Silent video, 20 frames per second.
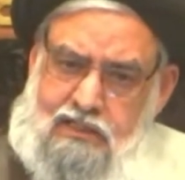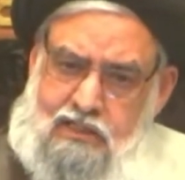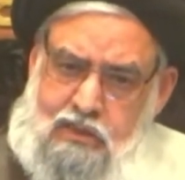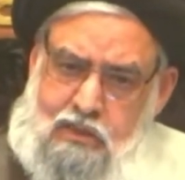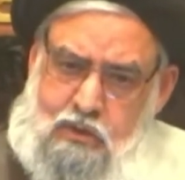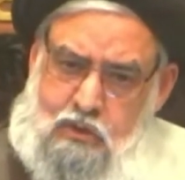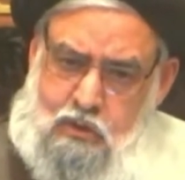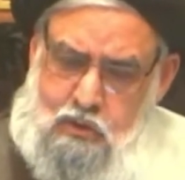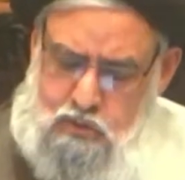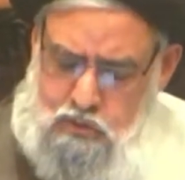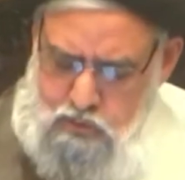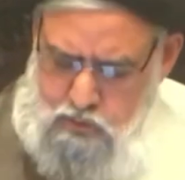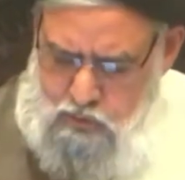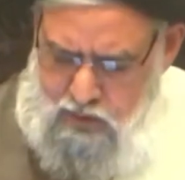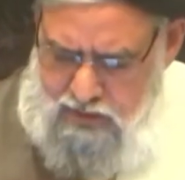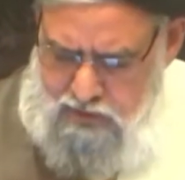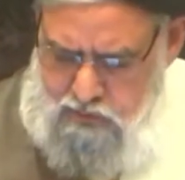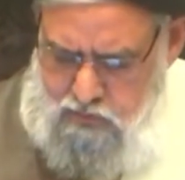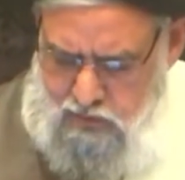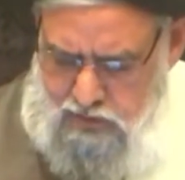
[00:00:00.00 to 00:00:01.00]
he used to
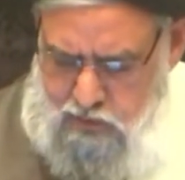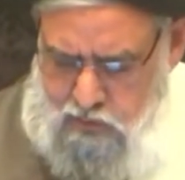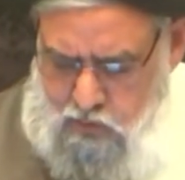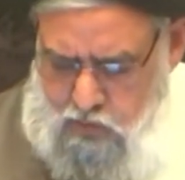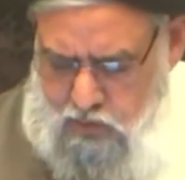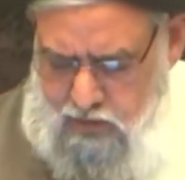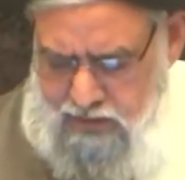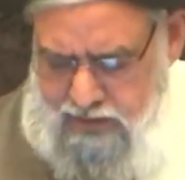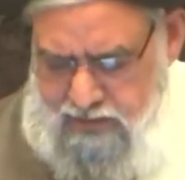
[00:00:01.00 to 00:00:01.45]
actually call